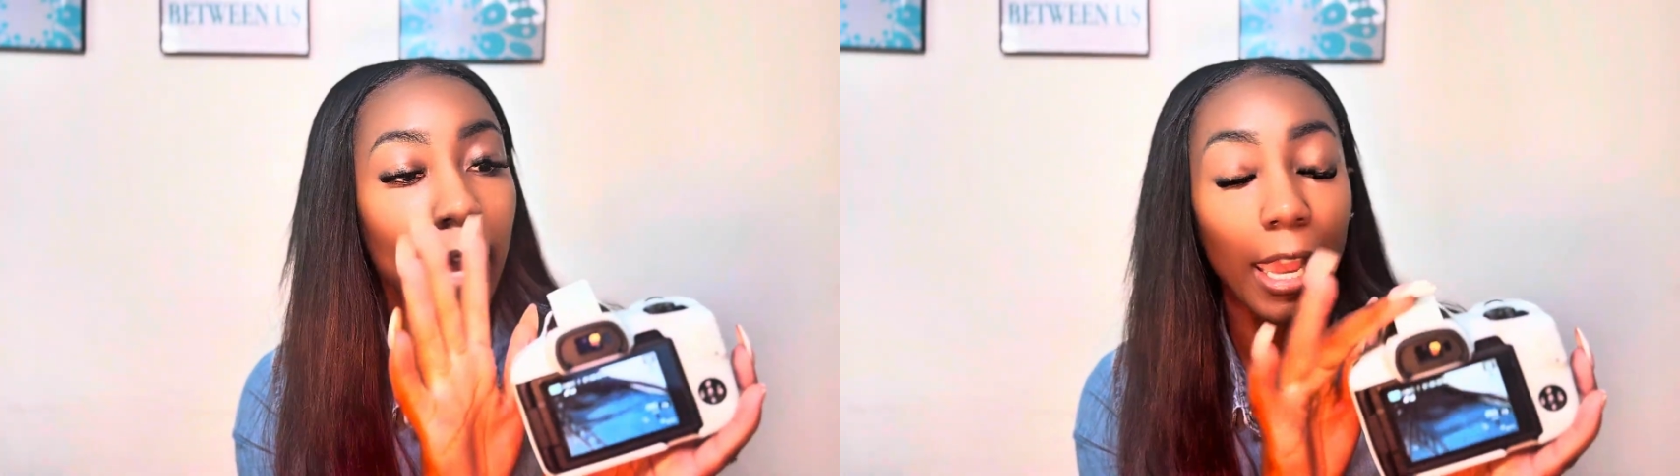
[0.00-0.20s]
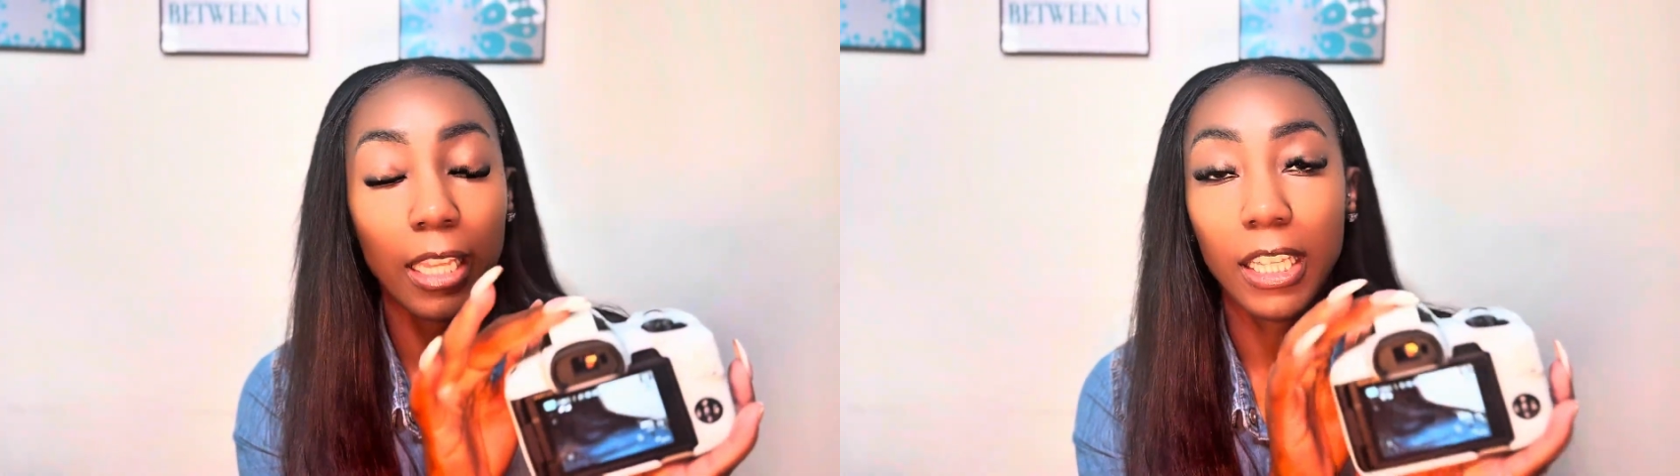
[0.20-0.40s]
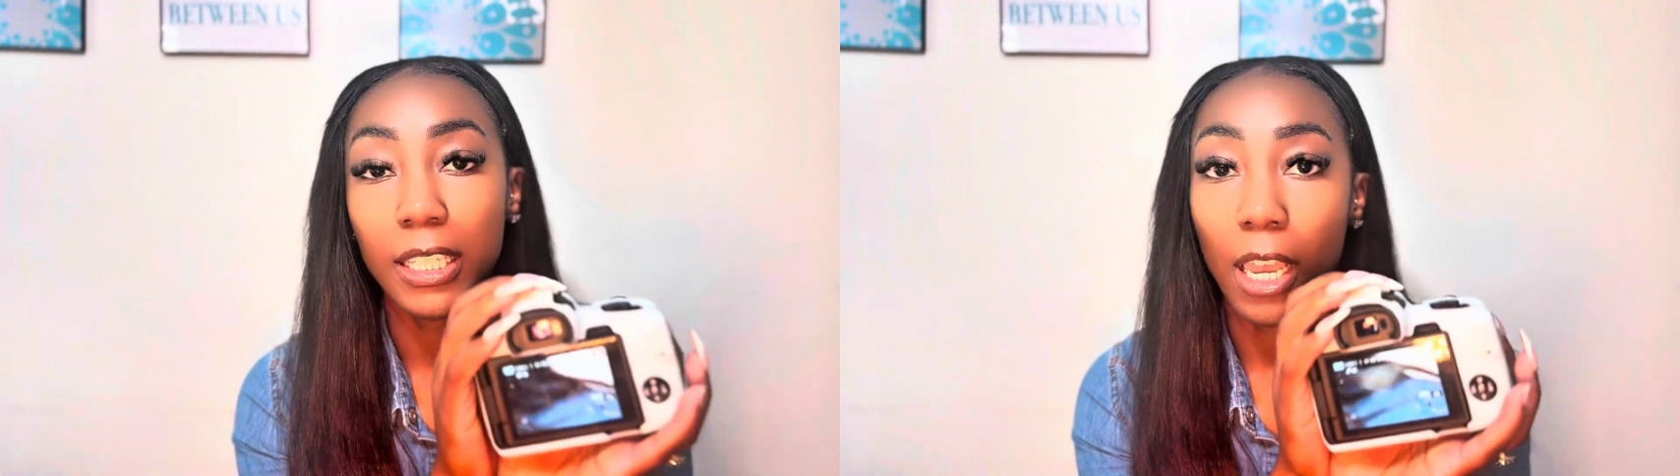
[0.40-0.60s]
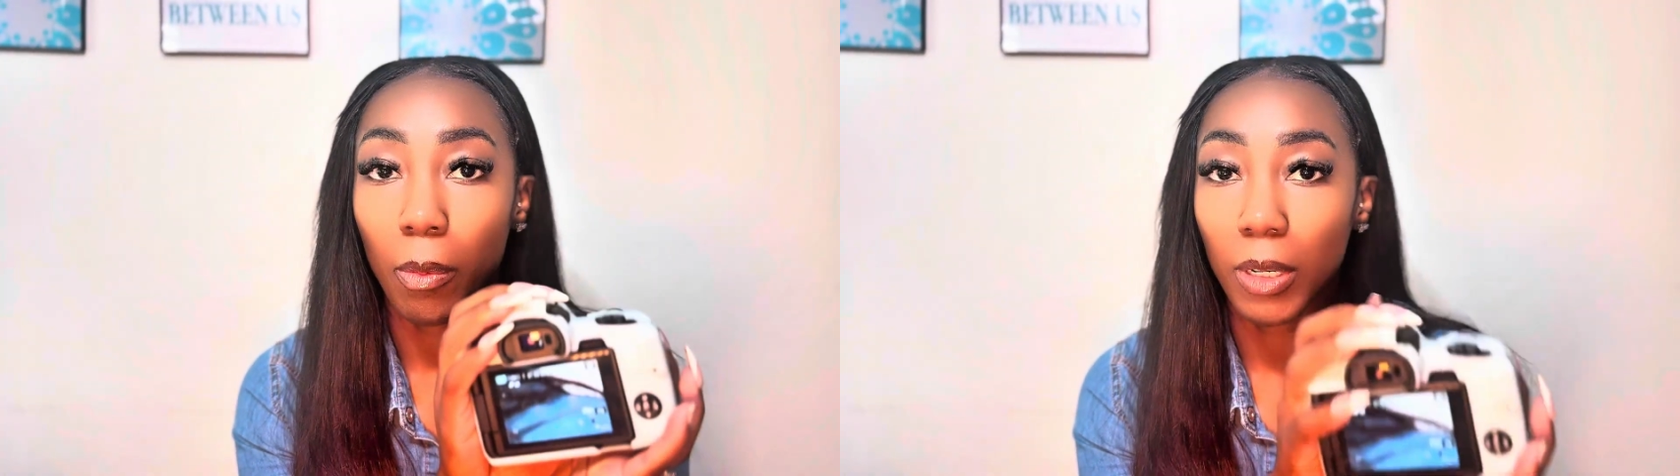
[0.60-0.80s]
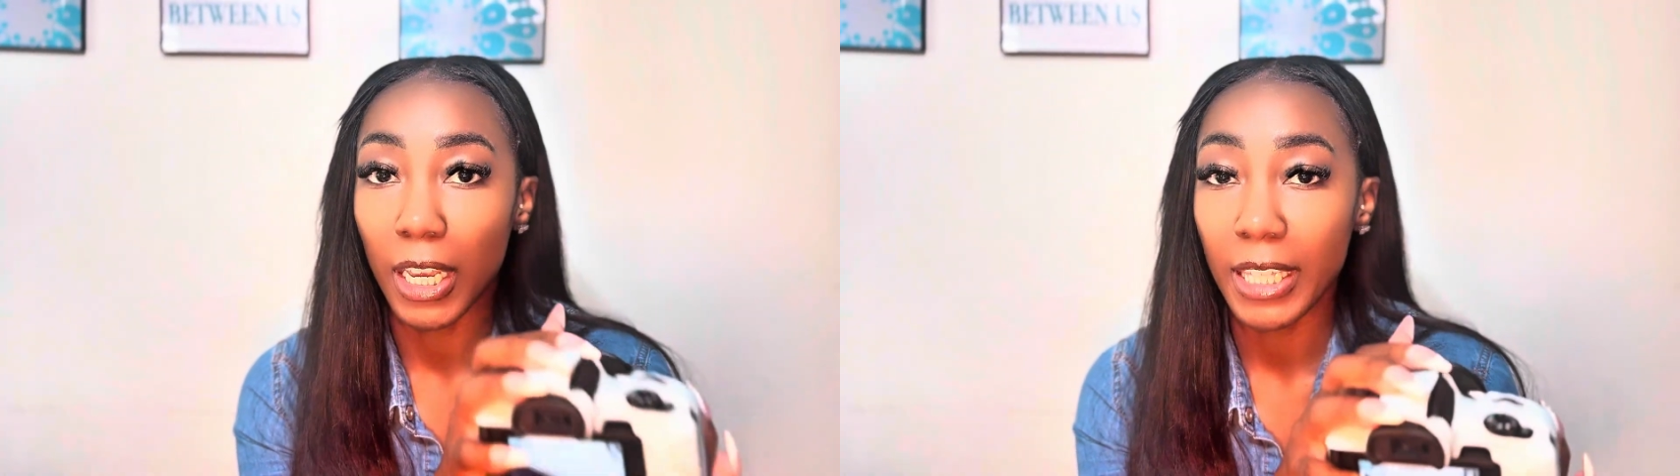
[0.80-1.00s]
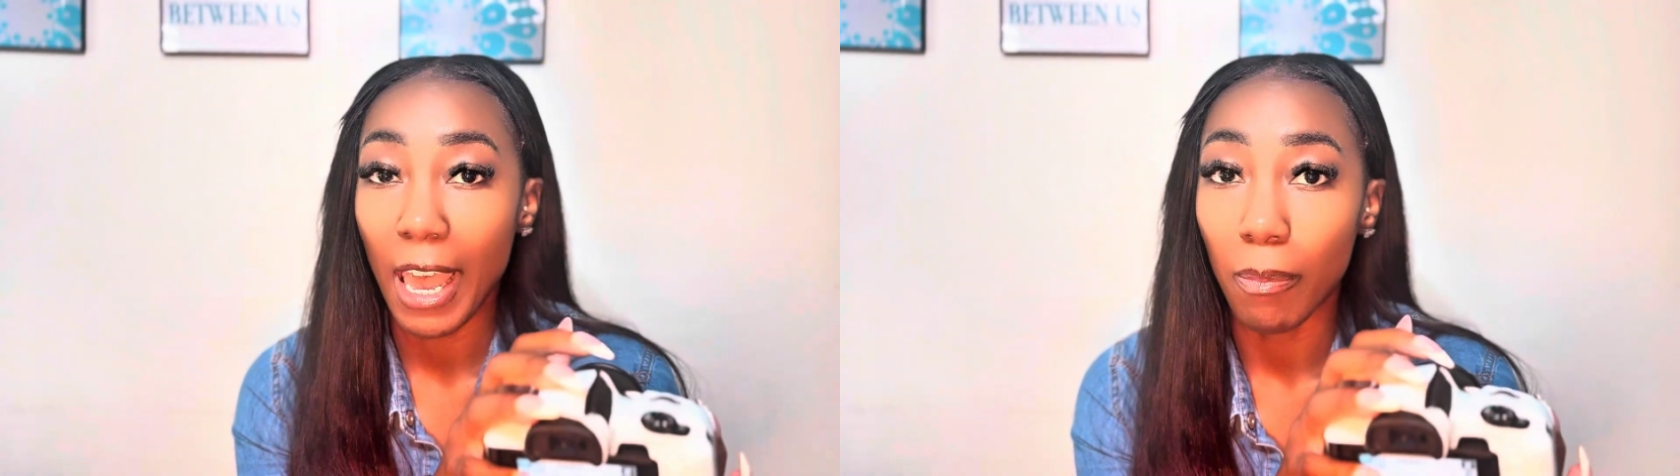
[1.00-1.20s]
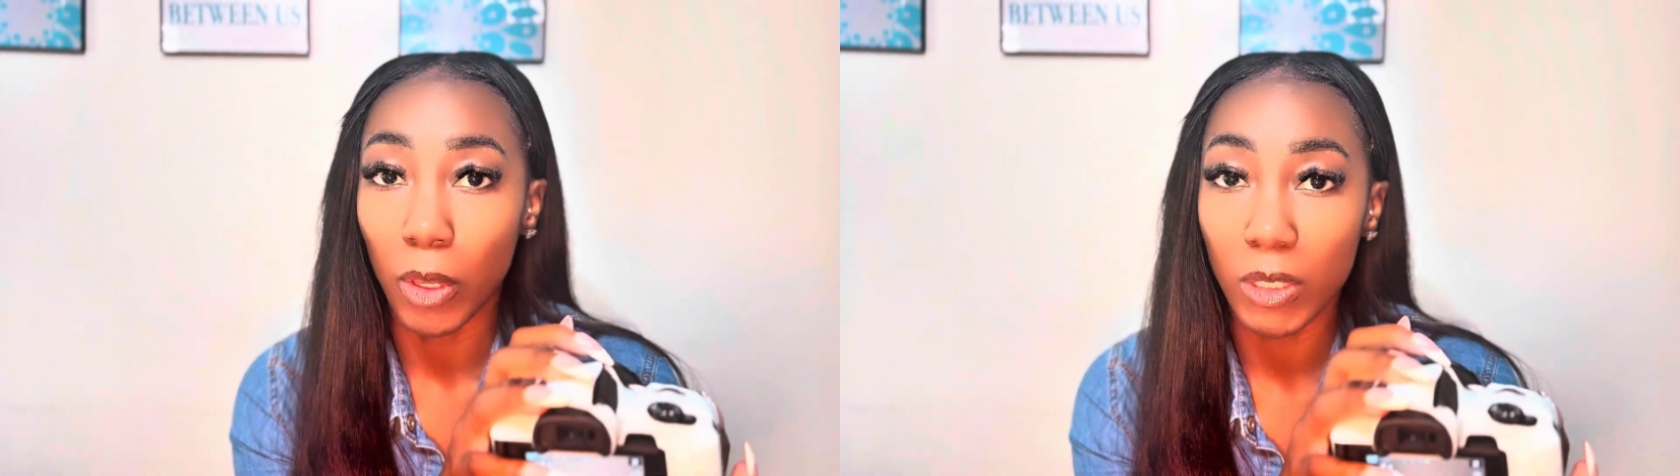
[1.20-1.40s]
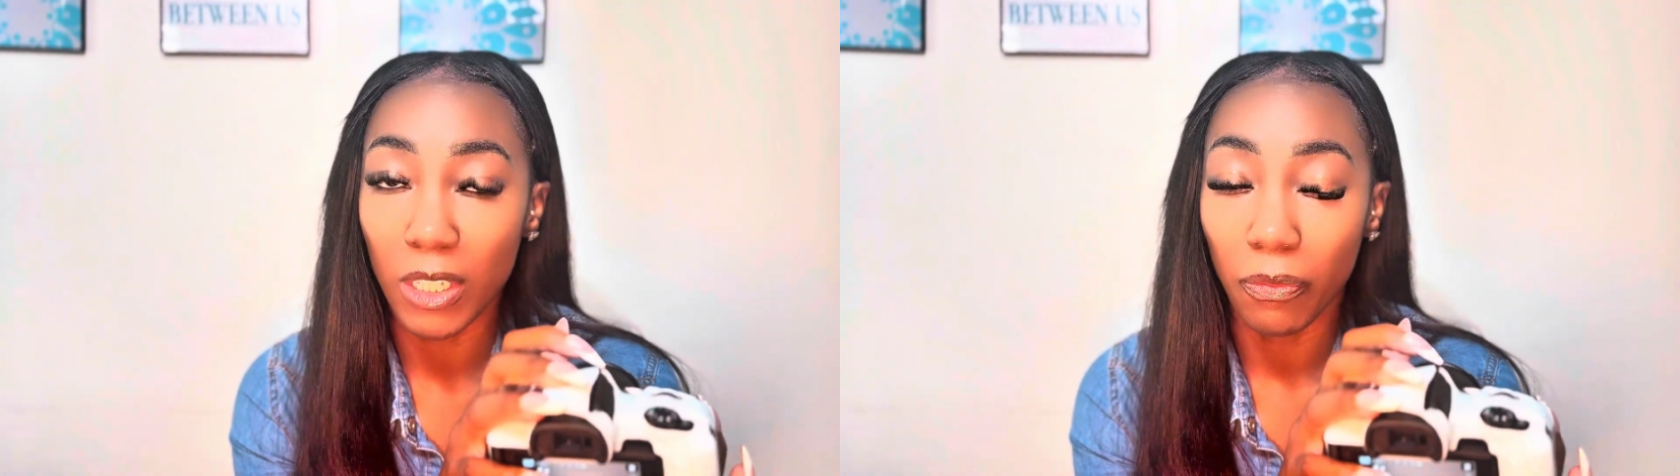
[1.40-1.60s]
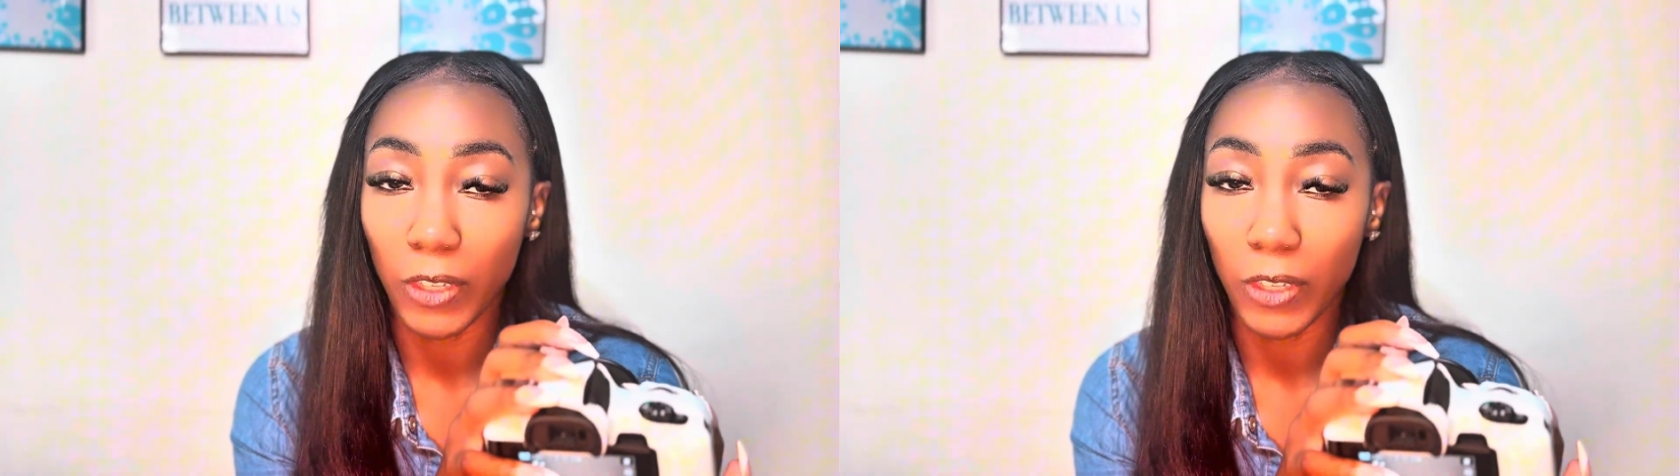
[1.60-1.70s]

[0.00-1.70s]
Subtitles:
And this camera does have built-in